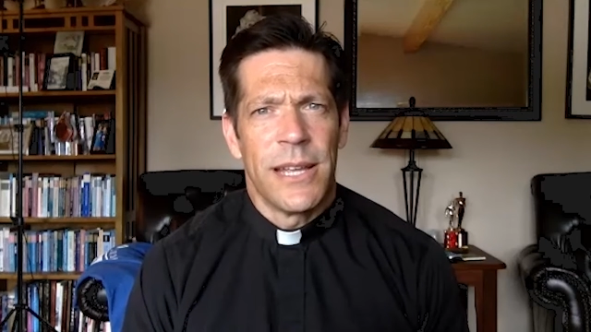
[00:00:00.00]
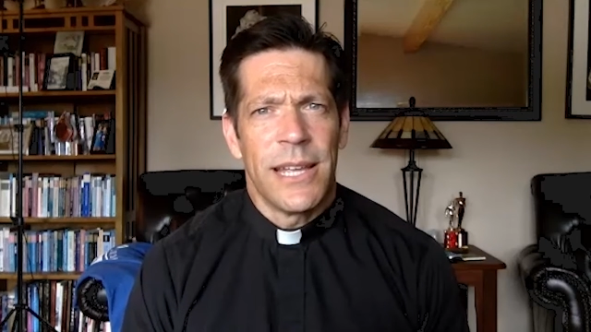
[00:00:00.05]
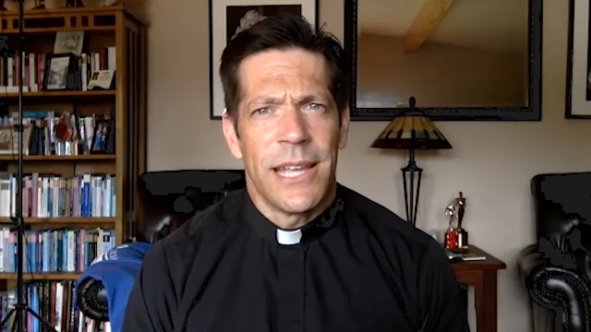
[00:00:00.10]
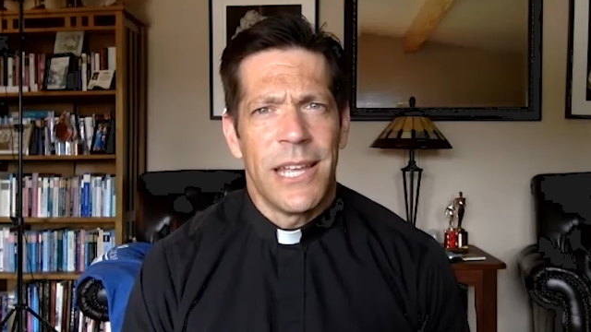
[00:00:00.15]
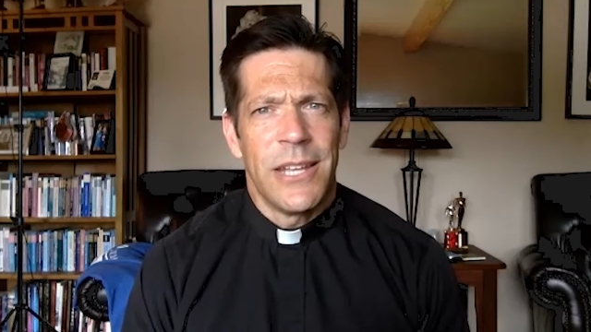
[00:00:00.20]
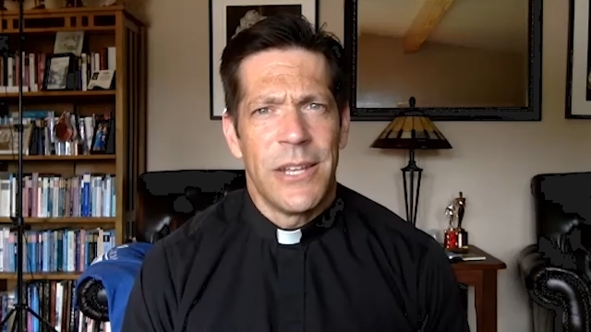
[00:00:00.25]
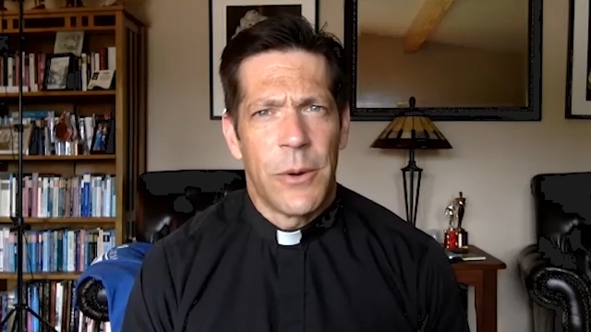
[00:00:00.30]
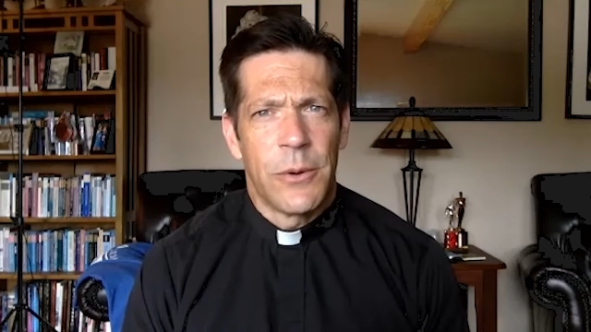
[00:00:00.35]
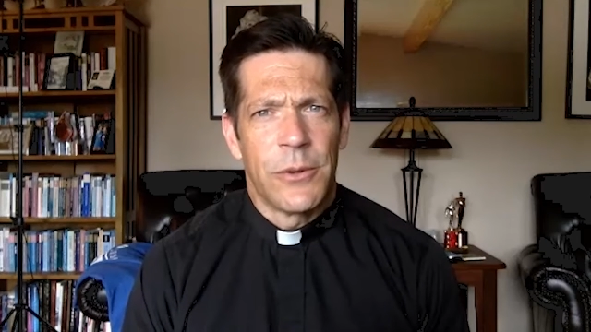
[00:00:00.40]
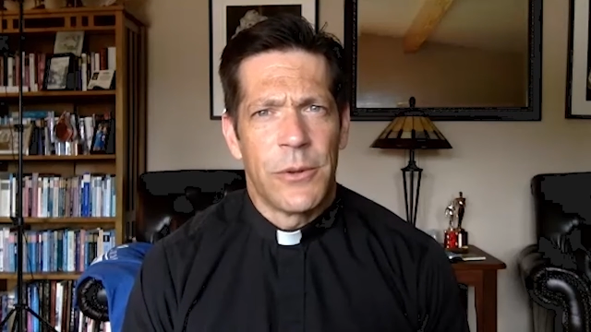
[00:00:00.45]

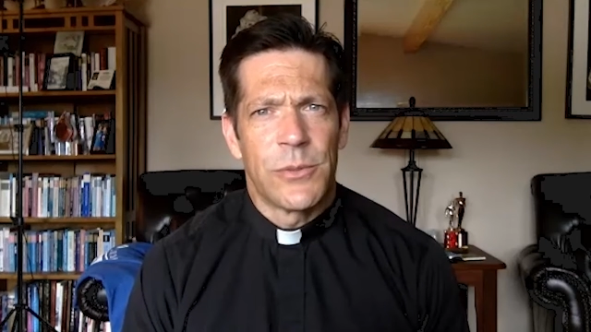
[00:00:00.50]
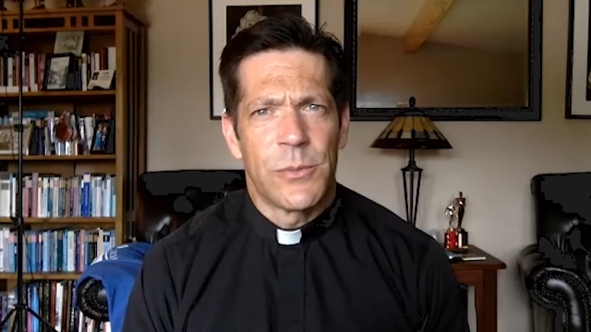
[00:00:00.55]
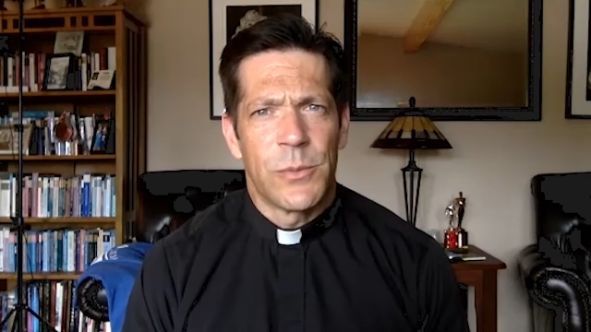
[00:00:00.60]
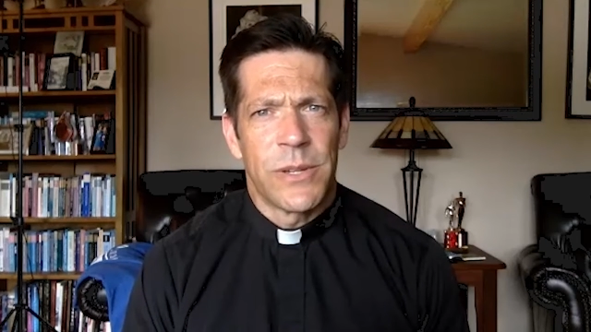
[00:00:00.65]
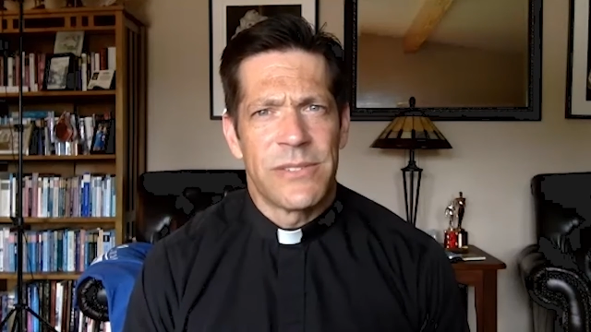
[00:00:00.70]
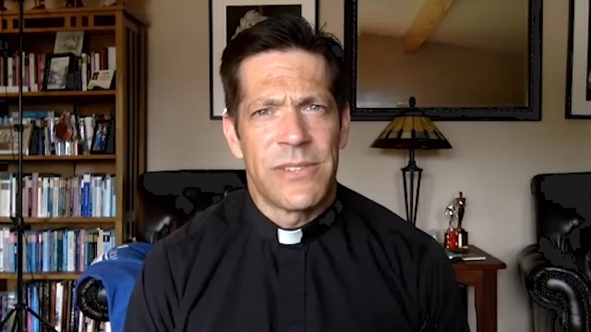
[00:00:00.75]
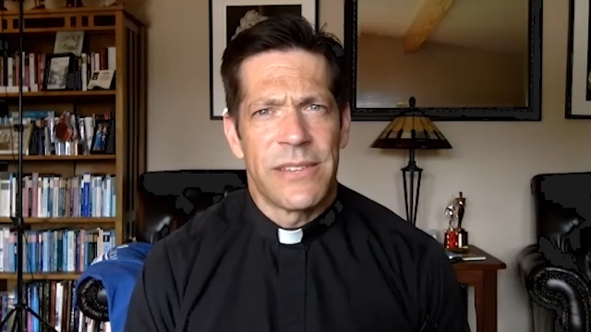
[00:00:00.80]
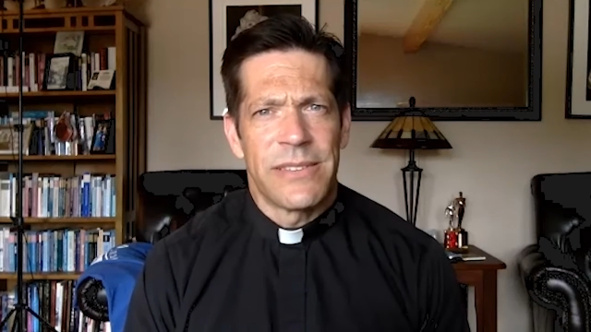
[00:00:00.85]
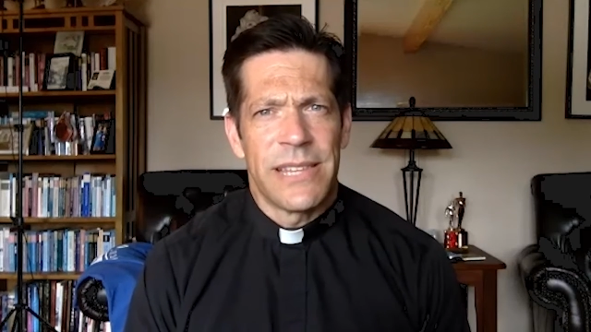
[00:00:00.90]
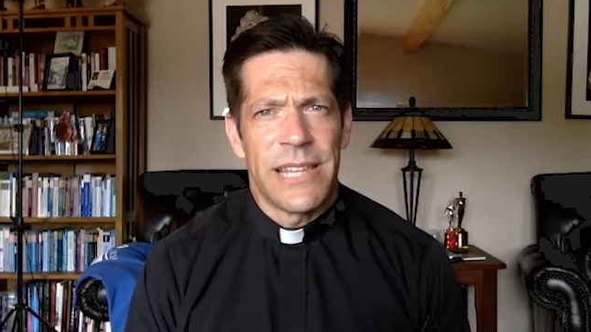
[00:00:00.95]
he knows
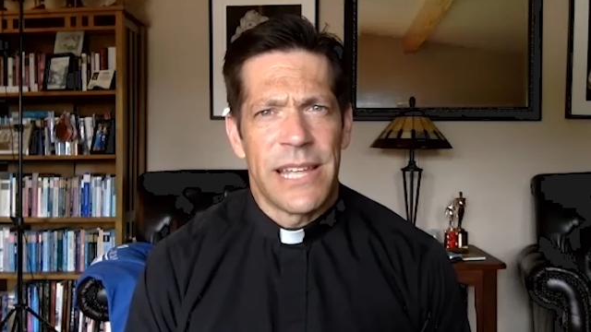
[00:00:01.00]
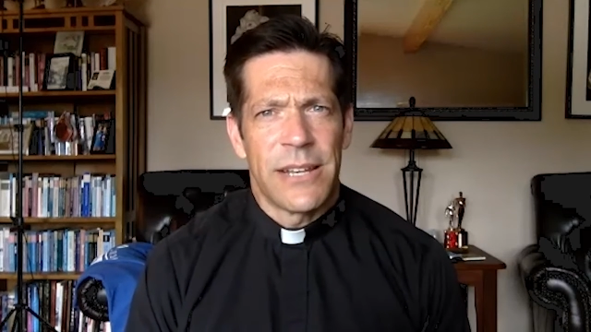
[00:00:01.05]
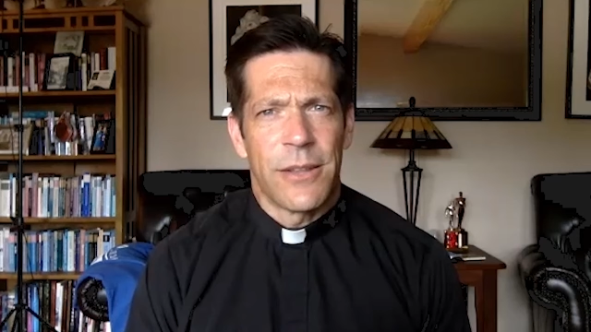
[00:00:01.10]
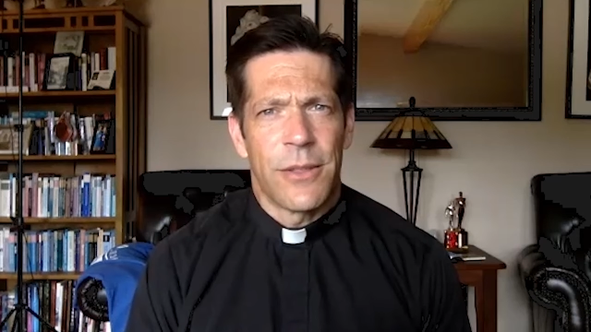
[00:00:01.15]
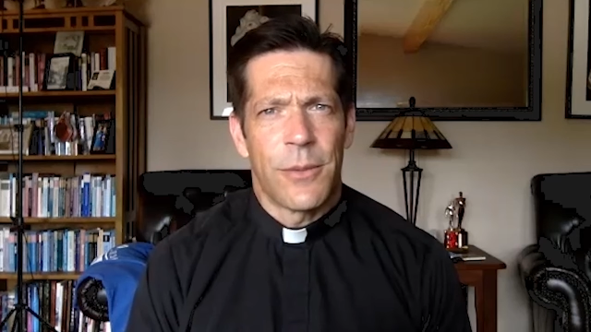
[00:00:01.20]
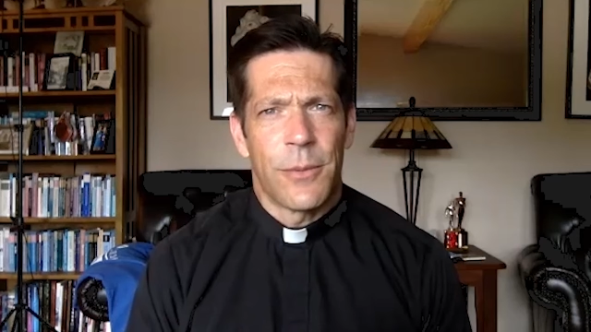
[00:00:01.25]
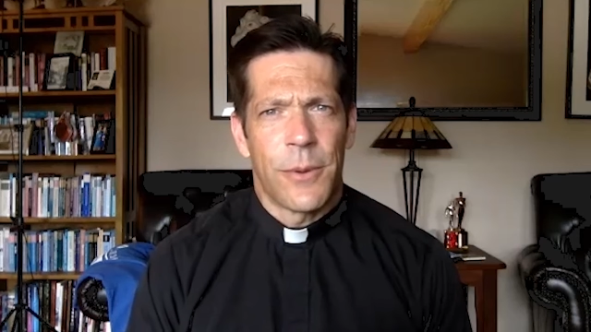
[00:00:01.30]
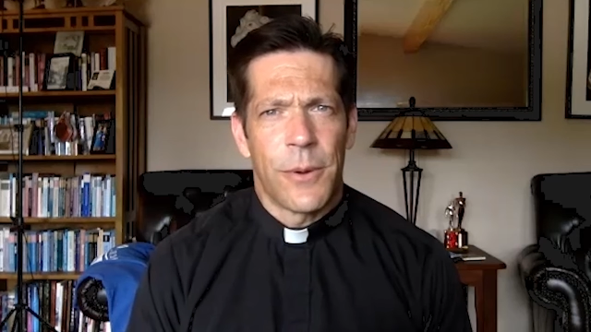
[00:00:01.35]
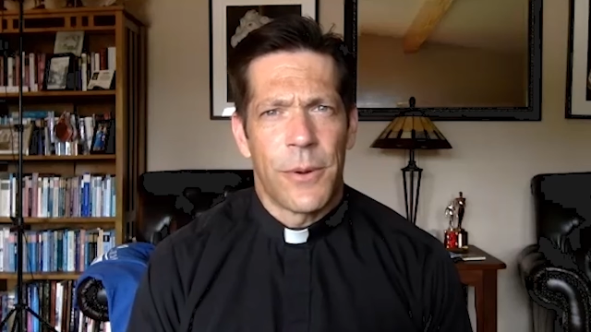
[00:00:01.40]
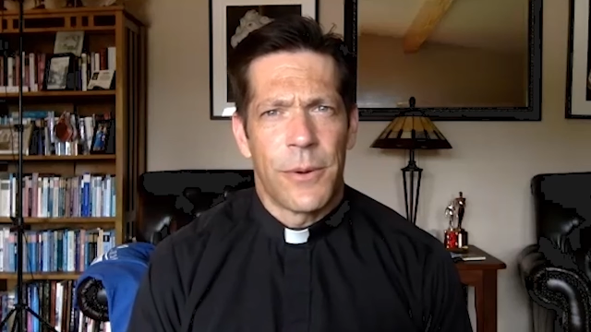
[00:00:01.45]
what's at the end
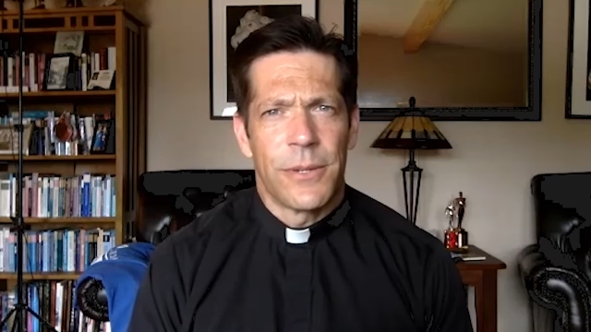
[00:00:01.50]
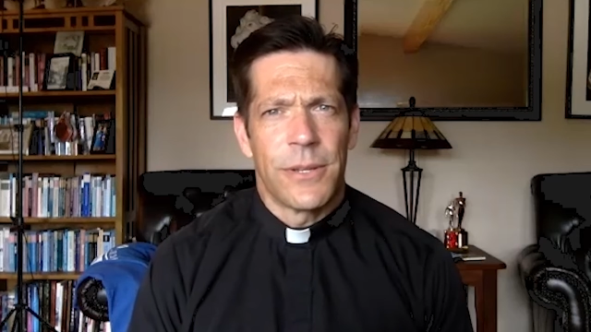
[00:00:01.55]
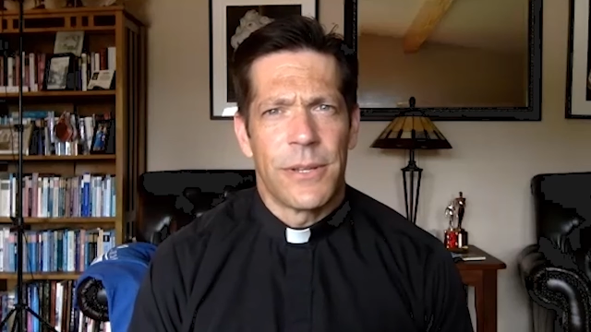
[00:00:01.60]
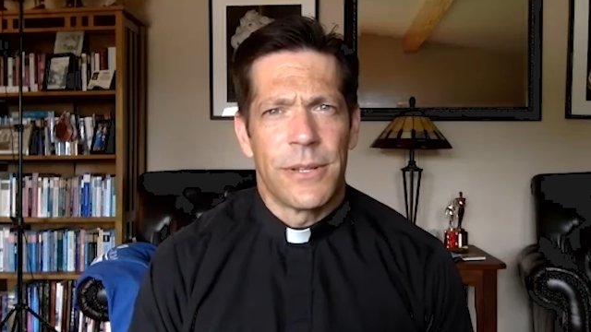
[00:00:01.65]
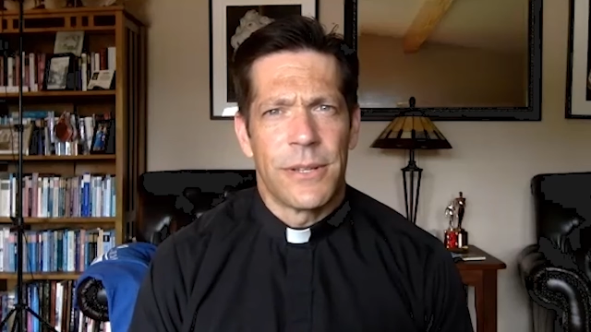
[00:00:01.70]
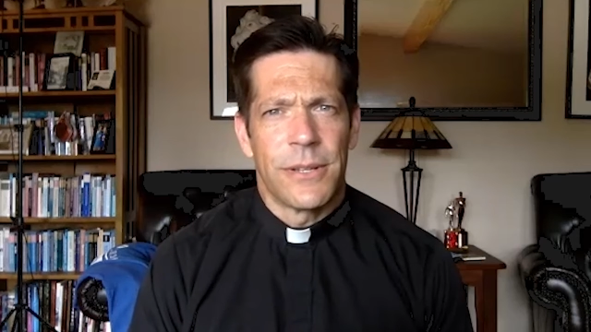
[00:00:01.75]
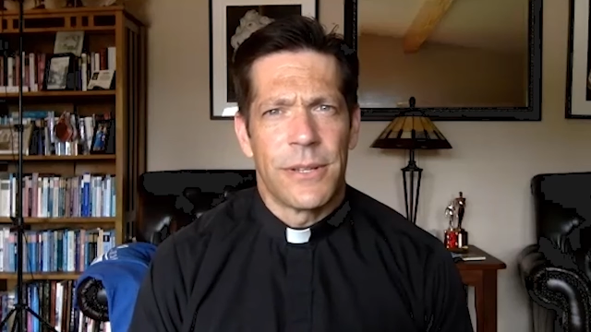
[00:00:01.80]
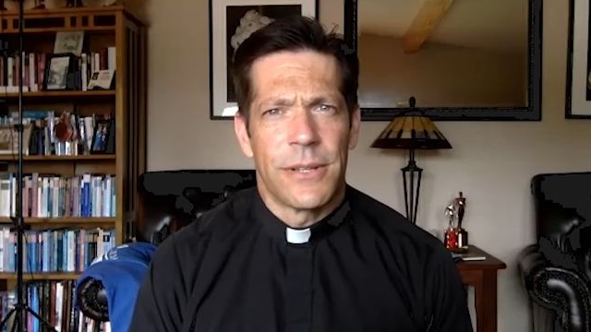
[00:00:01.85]
of the road?